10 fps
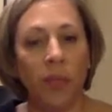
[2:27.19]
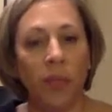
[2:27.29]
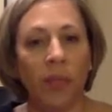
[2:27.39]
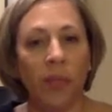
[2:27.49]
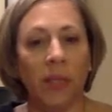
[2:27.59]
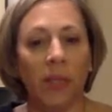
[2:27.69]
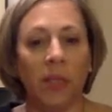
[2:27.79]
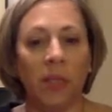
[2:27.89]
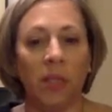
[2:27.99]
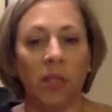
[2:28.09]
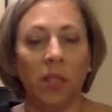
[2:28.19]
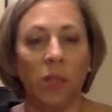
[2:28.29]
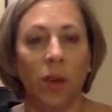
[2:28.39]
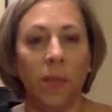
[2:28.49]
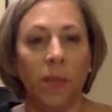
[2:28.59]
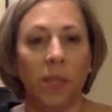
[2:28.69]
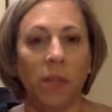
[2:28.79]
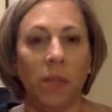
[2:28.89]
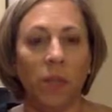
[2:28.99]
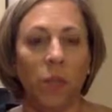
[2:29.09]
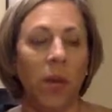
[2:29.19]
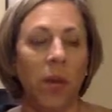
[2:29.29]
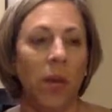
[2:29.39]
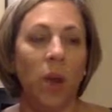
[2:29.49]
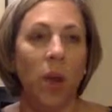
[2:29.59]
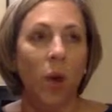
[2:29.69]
business is this discrepancy between,